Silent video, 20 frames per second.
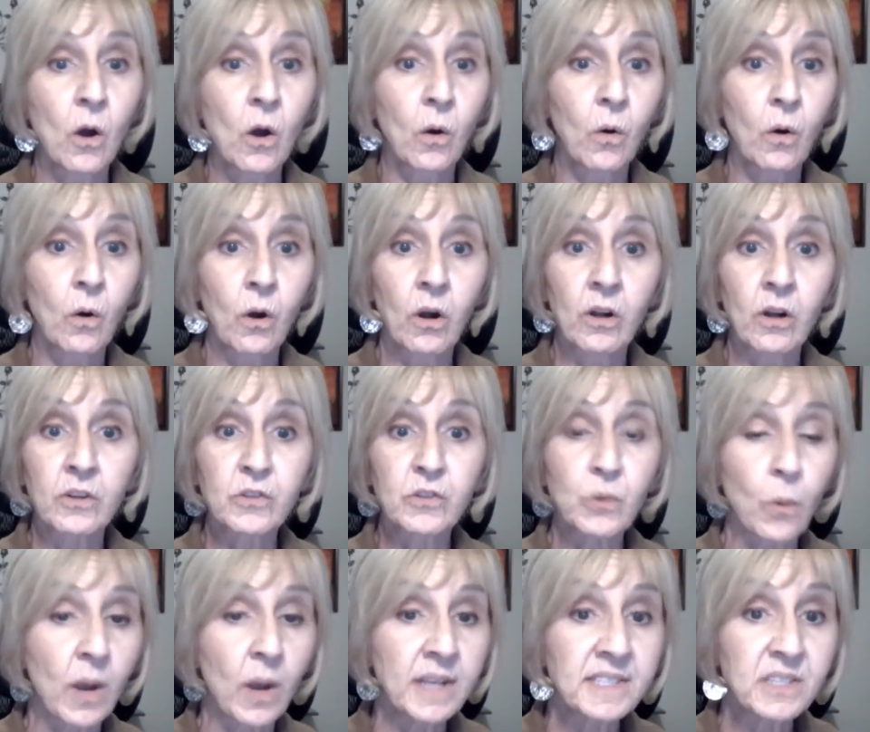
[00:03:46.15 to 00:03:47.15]
or
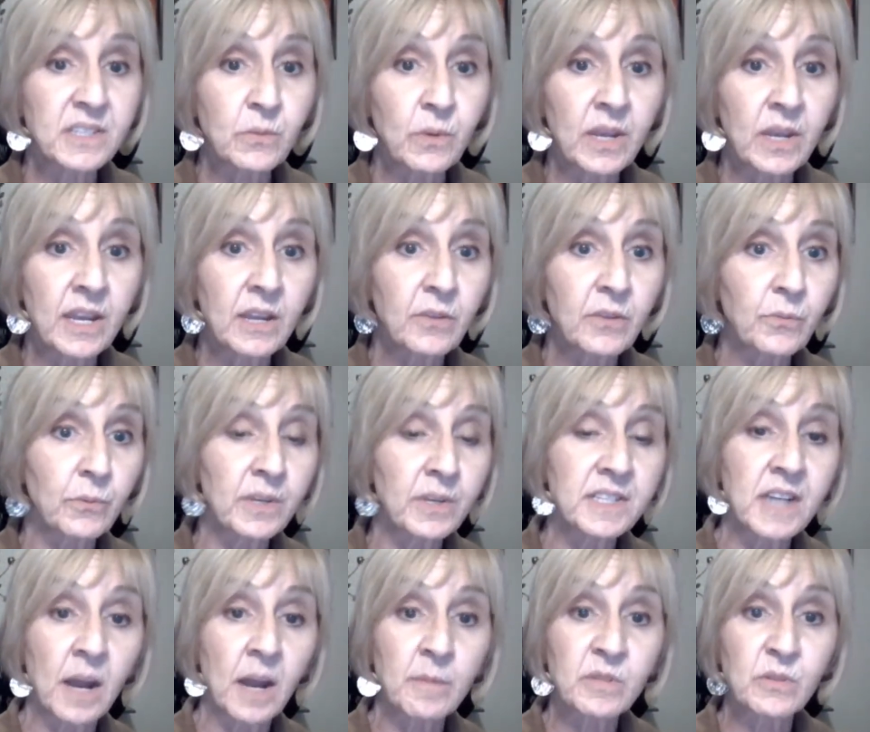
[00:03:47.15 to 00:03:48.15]
twice a week, 3
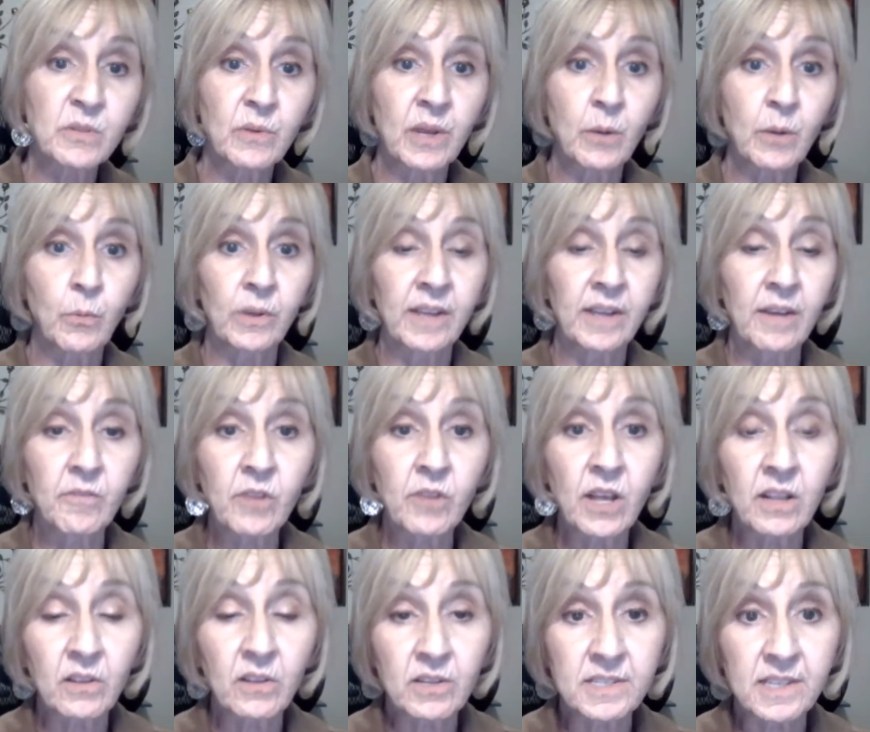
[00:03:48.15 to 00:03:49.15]
times a week, whatever
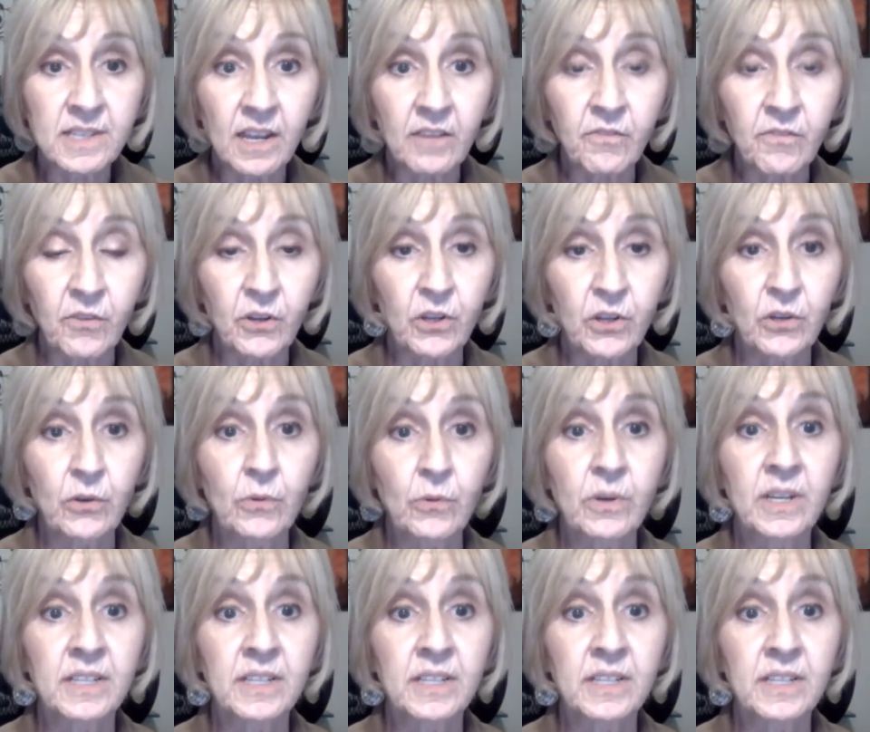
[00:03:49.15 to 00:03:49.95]
that looks like for you.